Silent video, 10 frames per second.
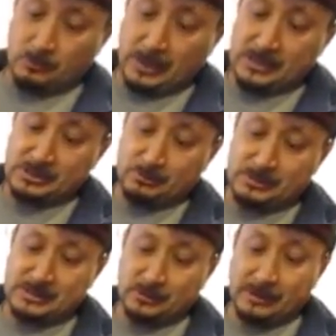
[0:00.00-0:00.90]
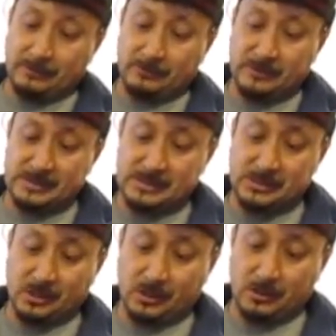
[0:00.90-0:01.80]
Well, actually, we still have a
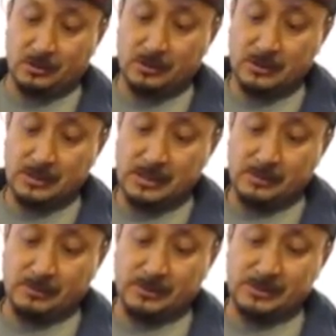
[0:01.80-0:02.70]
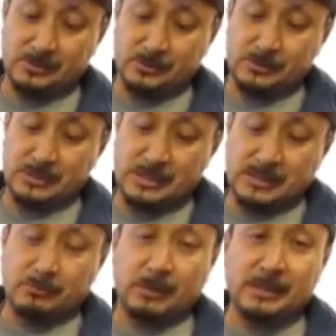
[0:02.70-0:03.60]
VCR, but this goes
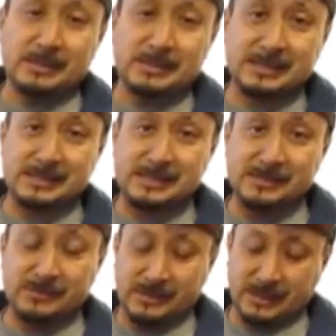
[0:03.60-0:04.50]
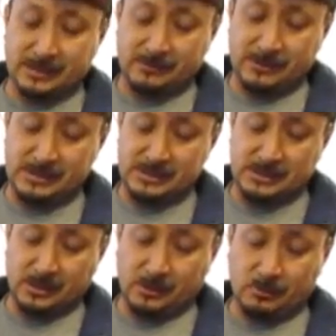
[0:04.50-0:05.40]
right into the TV and the
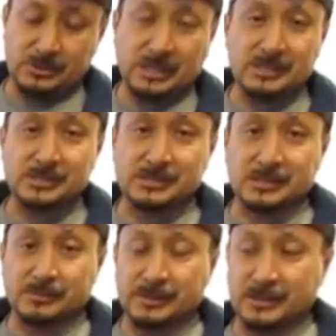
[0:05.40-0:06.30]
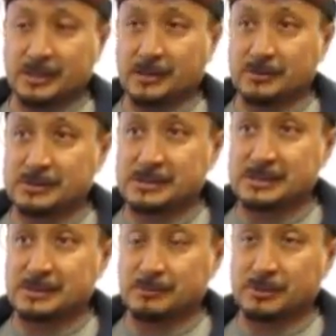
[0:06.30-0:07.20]
VCR, which actually is going to be cut out the
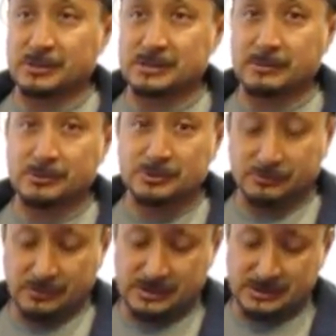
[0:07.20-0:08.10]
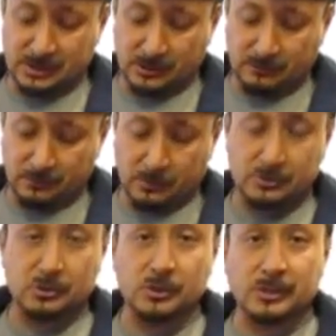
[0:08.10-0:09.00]
system because I'm going to use the
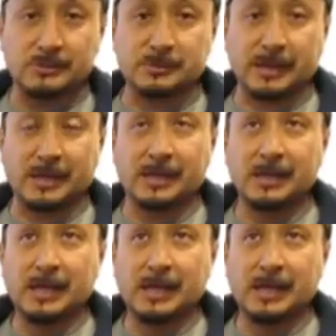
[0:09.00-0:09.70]
VCR to hook up to my